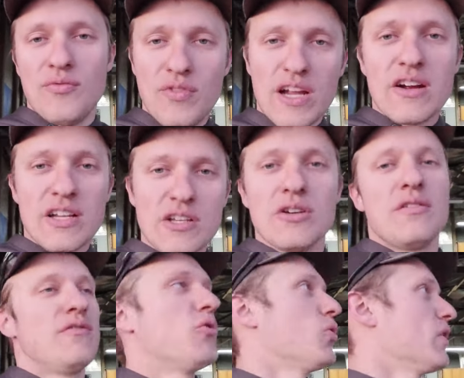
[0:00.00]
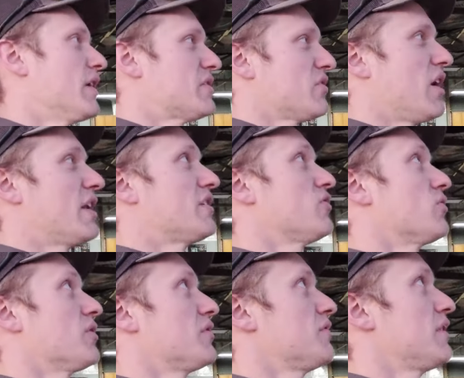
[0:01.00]
very good for a sliding
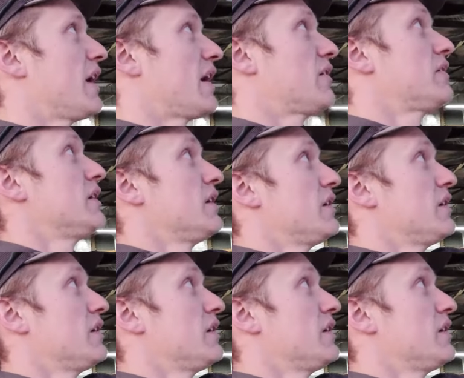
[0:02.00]
door. Now,